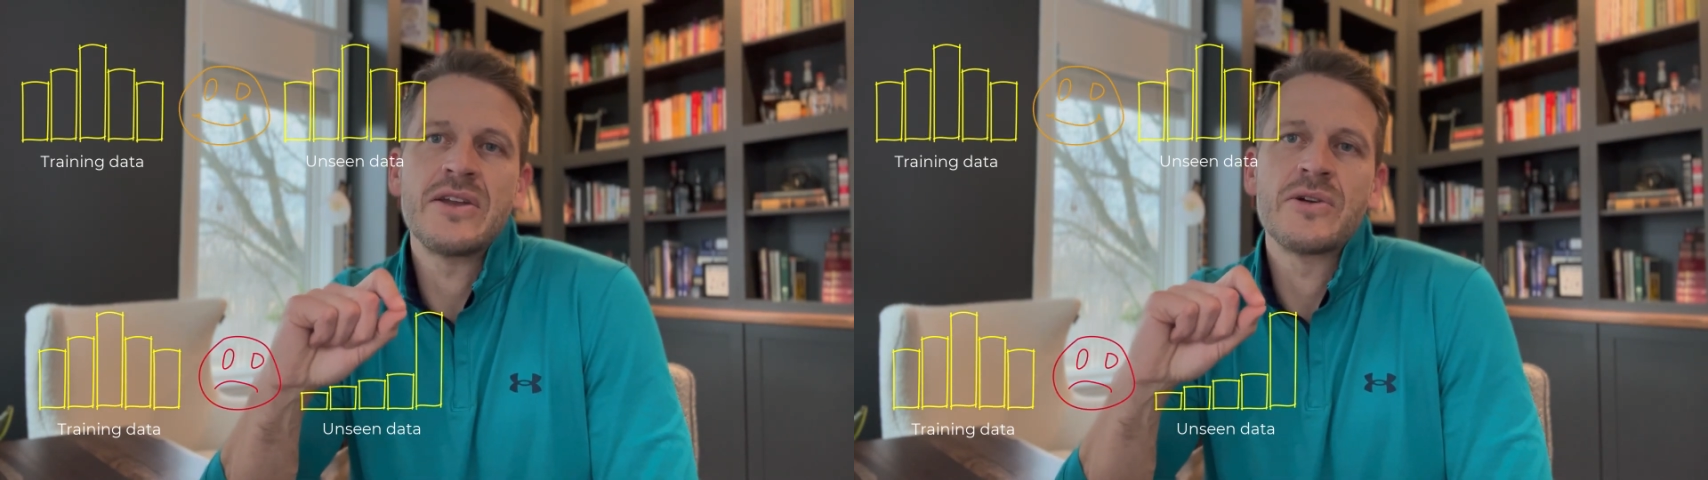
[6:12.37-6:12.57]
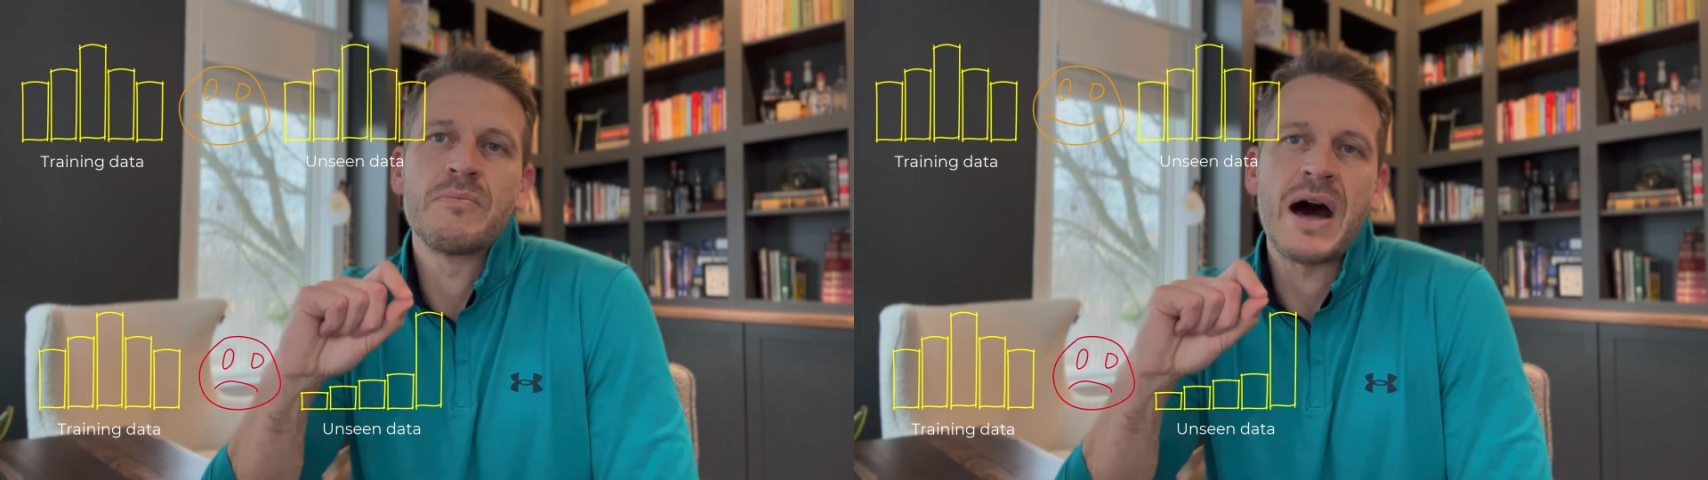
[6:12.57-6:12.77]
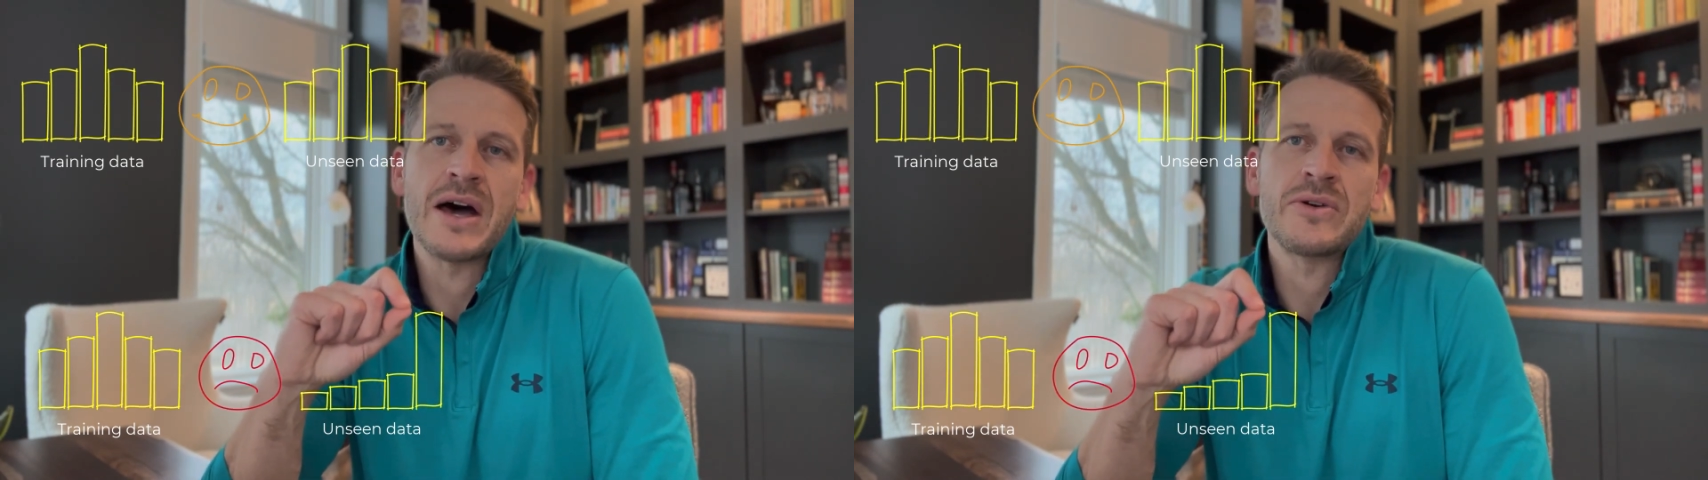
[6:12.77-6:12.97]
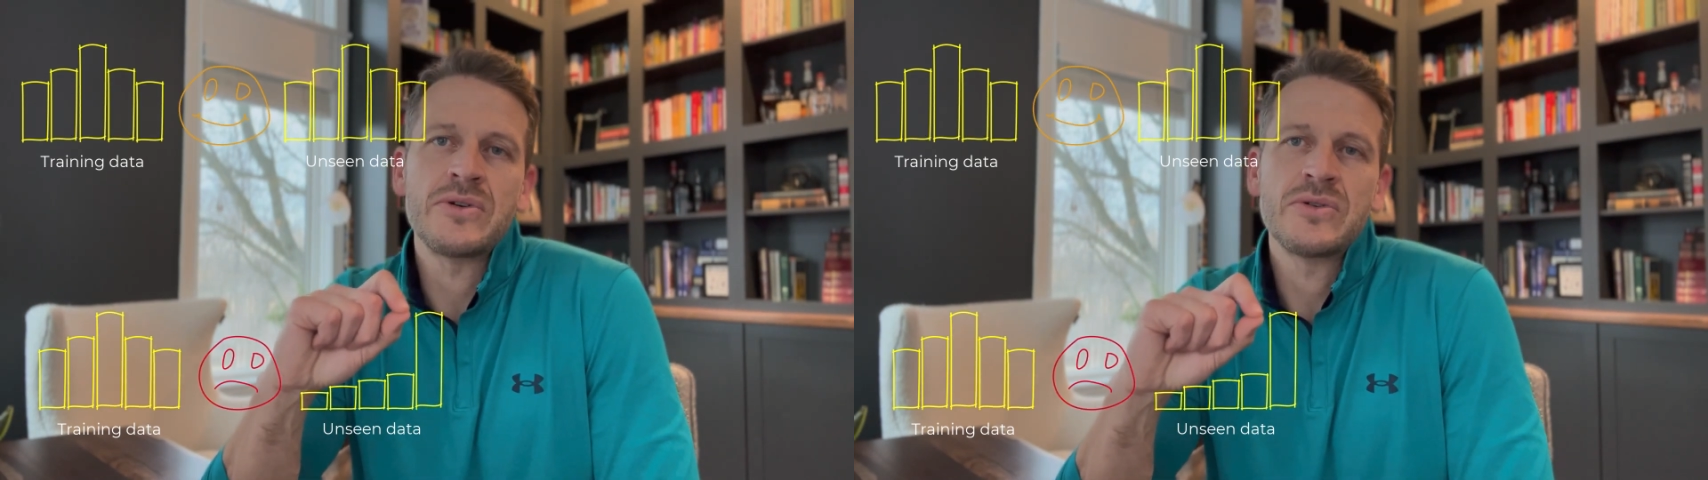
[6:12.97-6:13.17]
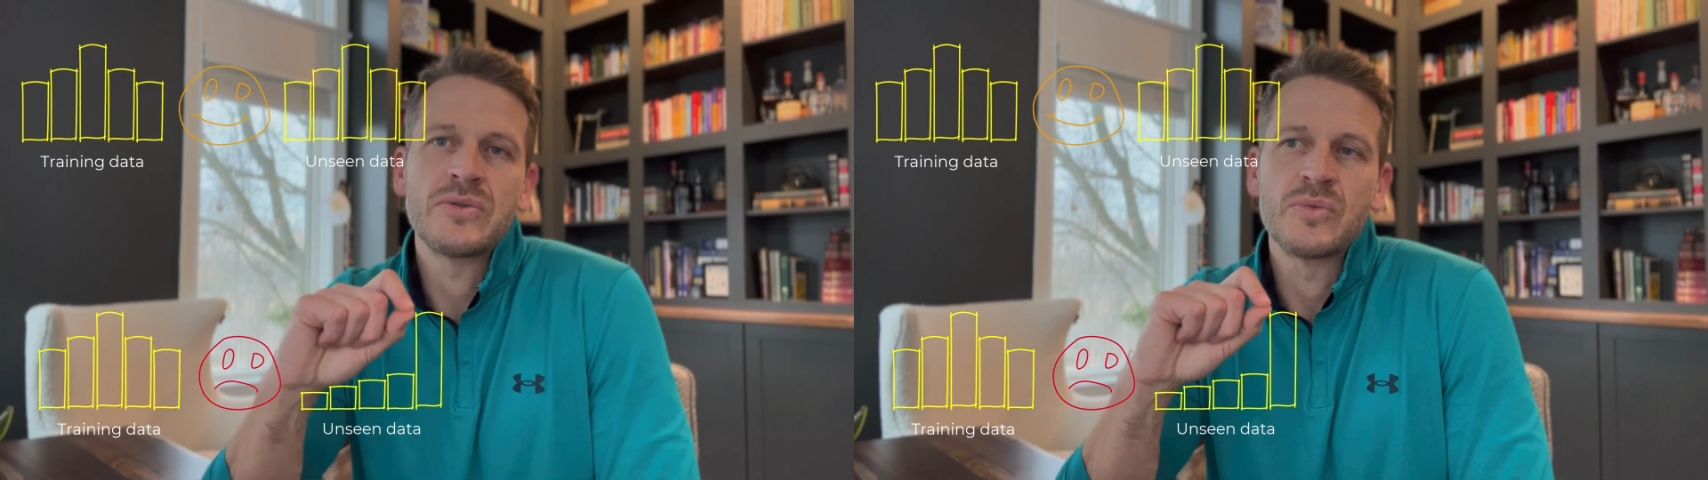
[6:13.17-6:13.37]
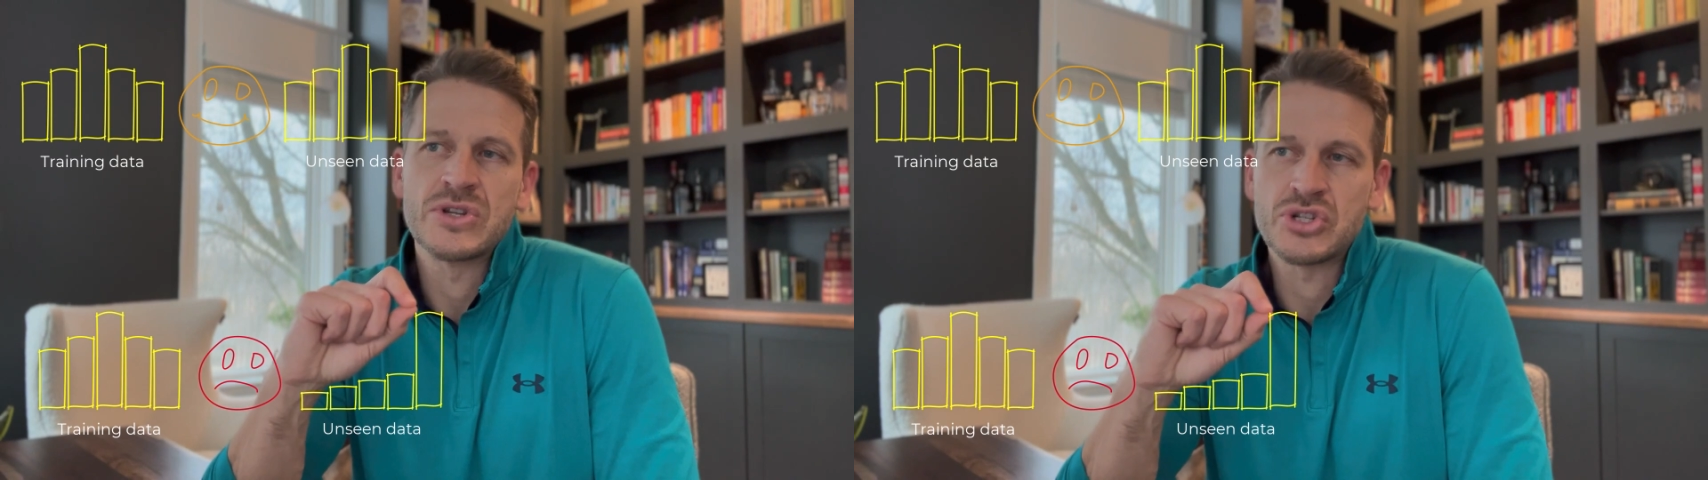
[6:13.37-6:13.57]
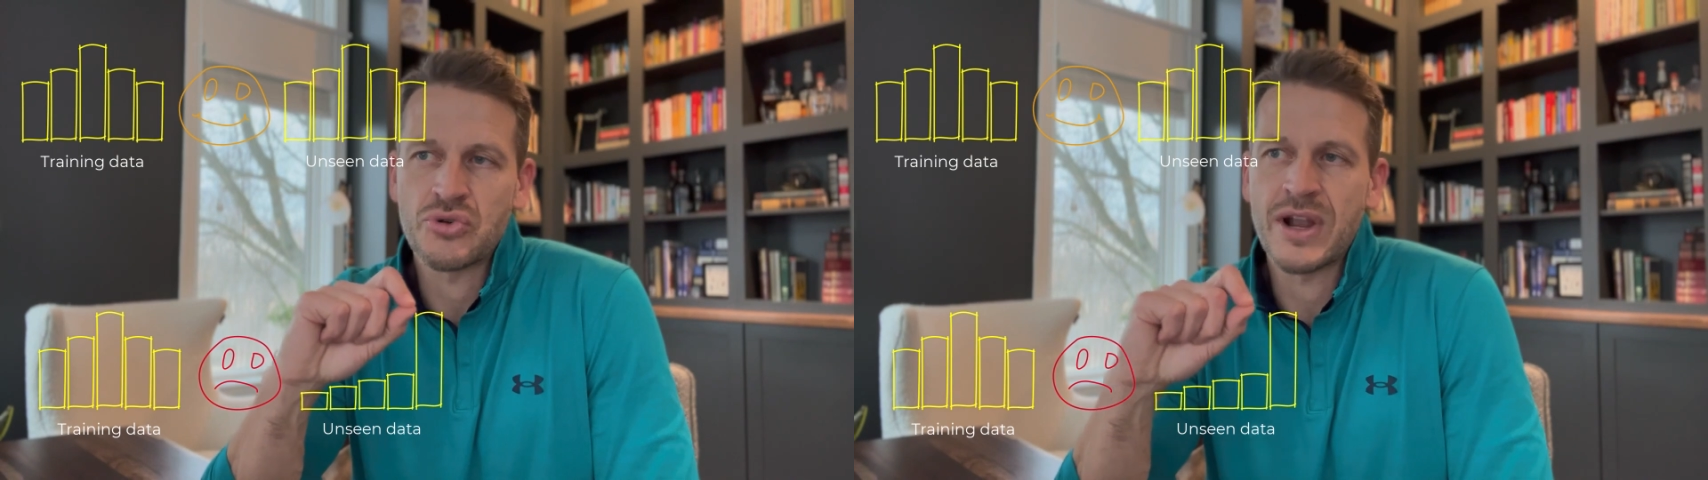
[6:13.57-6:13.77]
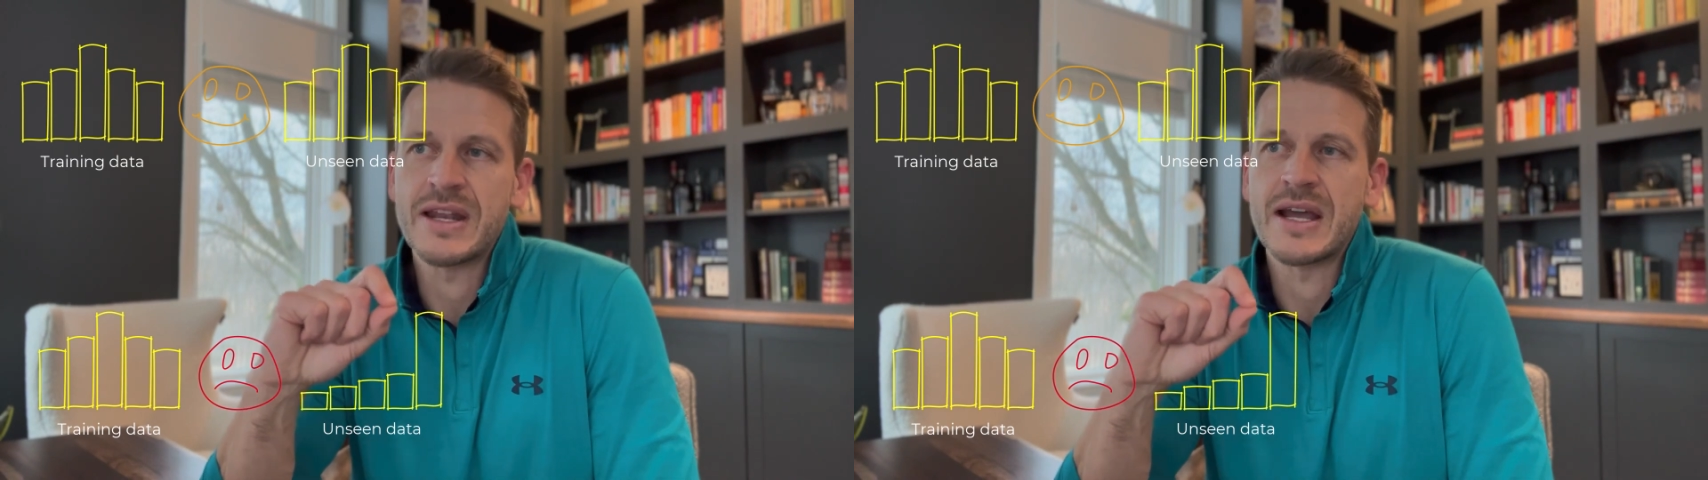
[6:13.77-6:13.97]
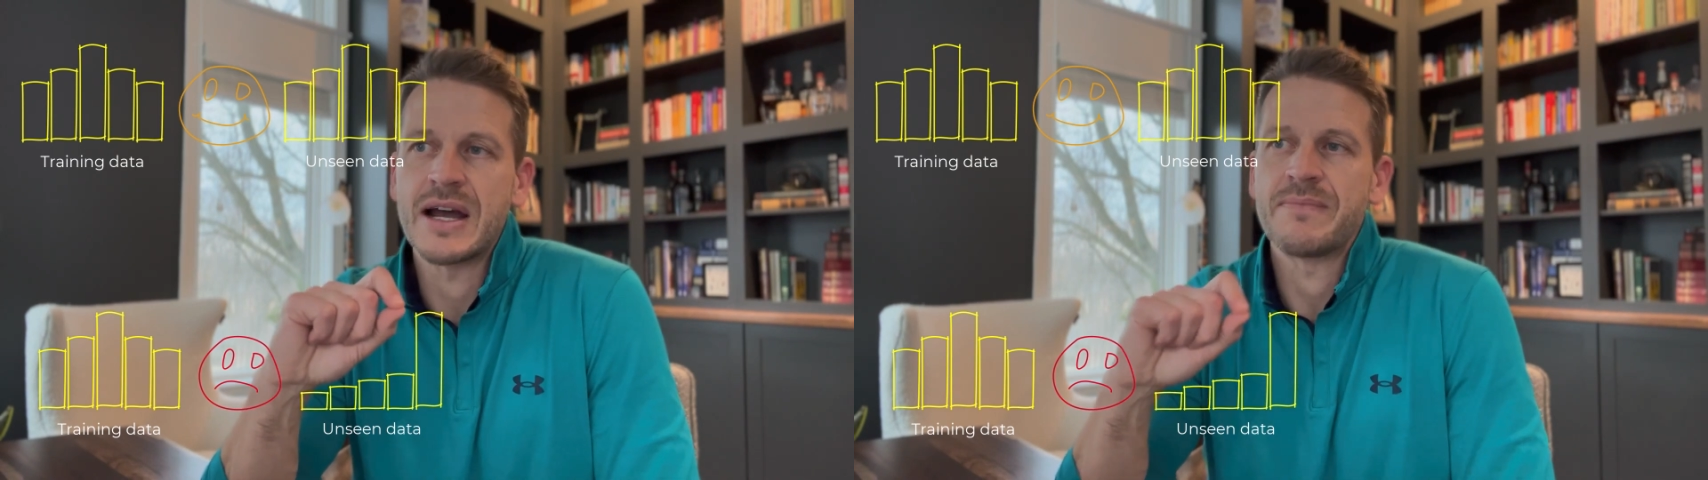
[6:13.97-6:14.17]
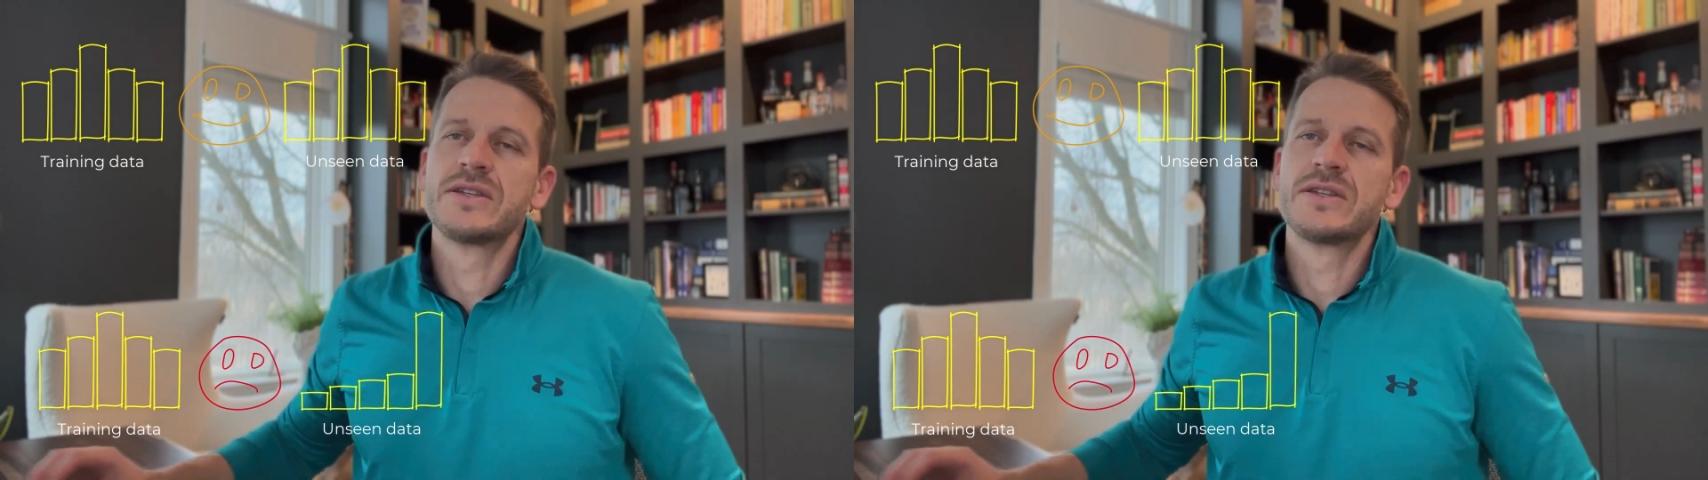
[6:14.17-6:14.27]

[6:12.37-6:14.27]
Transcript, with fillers: your model was trained on.